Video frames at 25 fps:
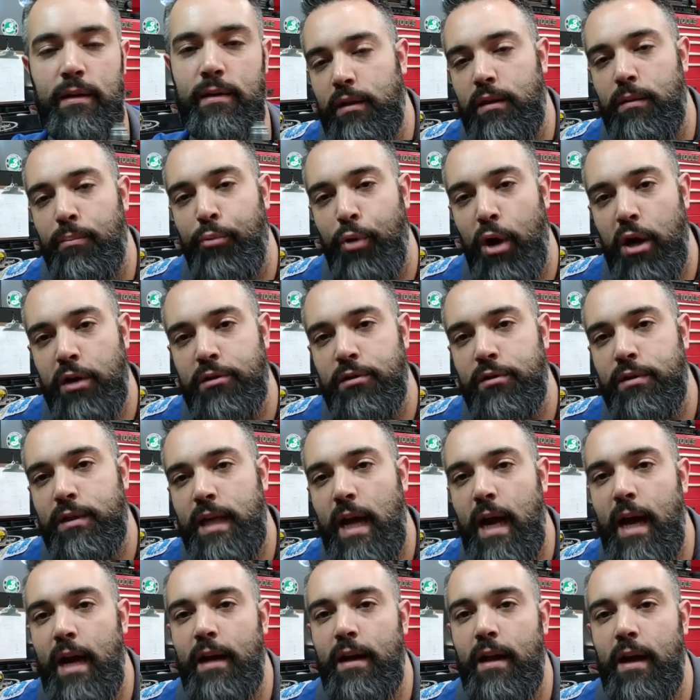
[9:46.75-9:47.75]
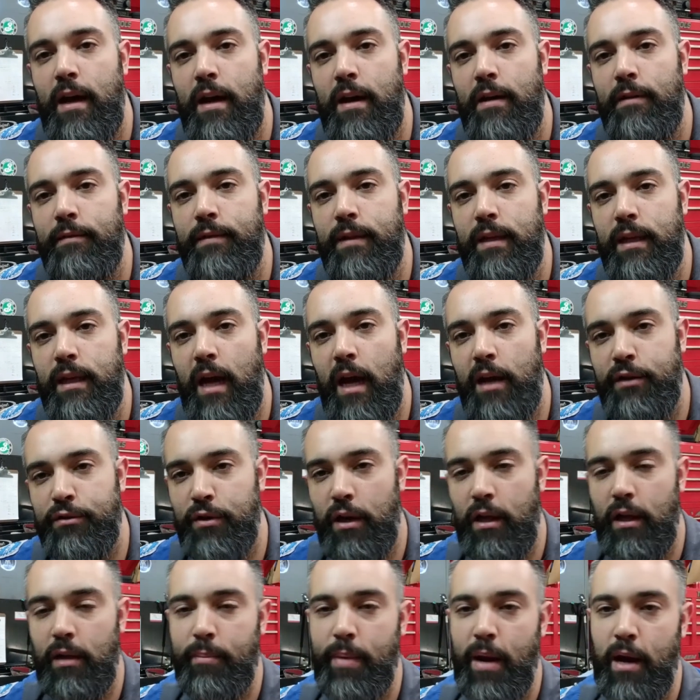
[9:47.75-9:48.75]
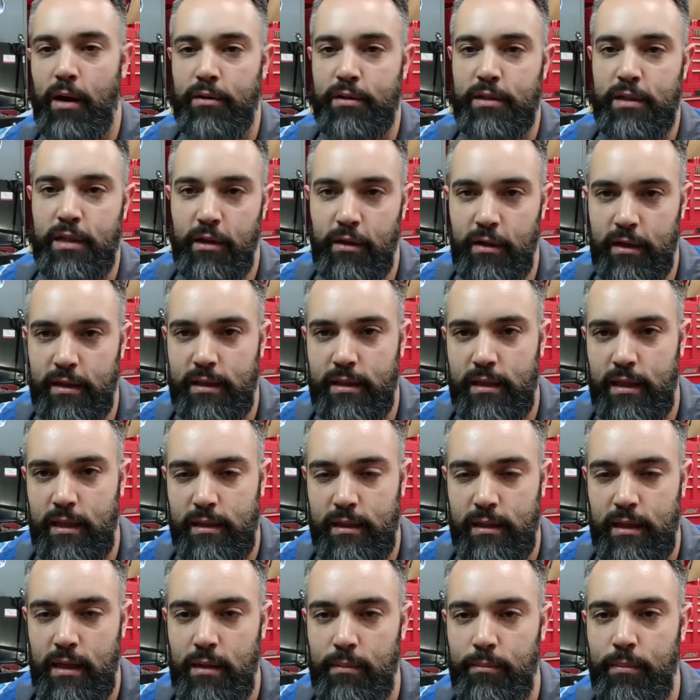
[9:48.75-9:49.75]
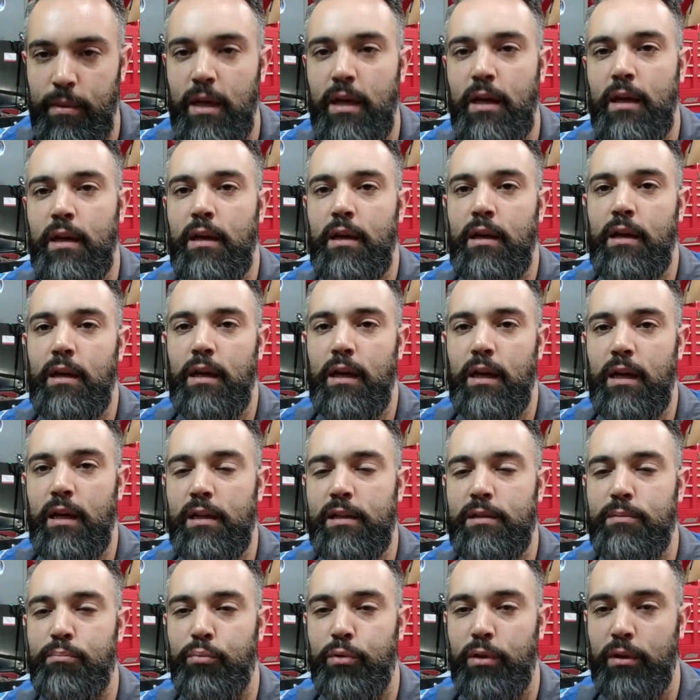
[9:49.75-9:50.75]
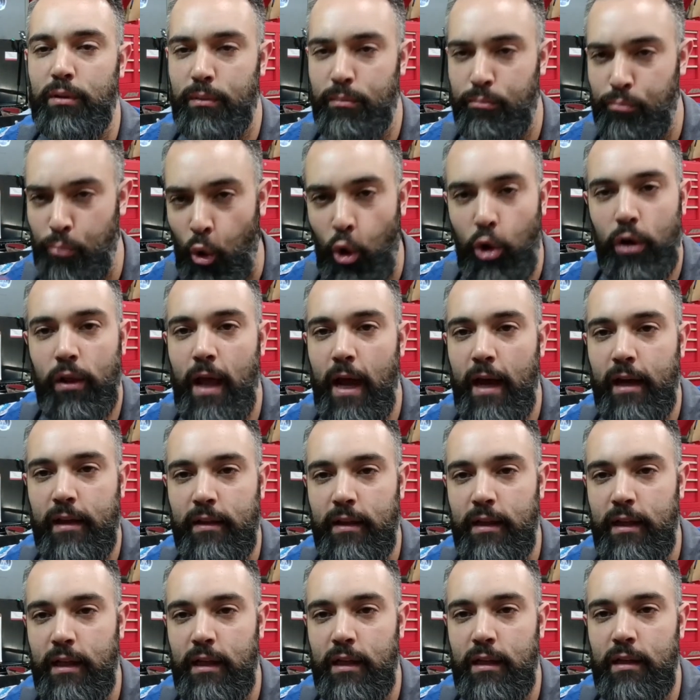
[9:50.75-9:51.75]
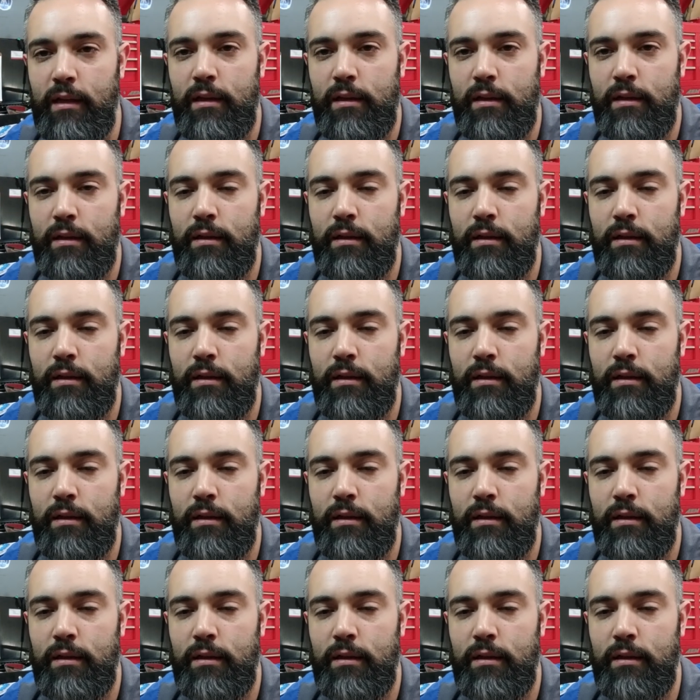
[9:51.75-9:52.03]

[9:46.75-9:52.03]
The pressure side of the hydraulic power steering system is more likely